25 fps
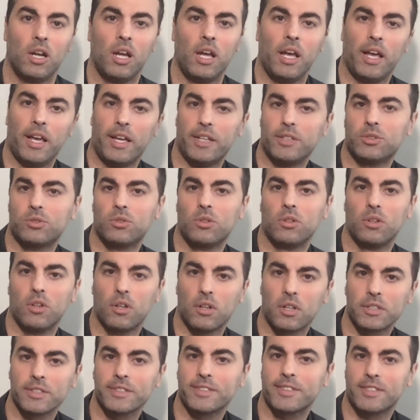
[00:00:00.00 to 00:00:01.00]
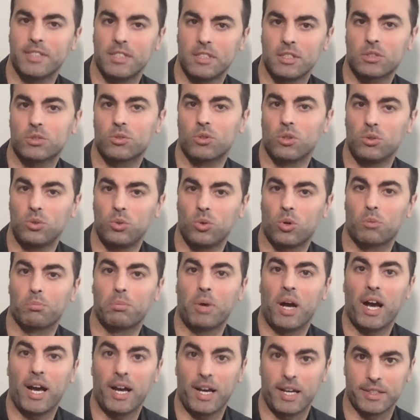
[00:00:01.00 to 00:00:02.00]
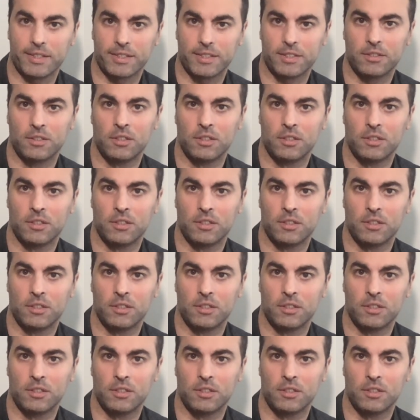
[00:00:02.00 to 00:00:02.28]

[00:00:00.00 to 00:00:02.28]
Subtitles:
as you learn things on your path,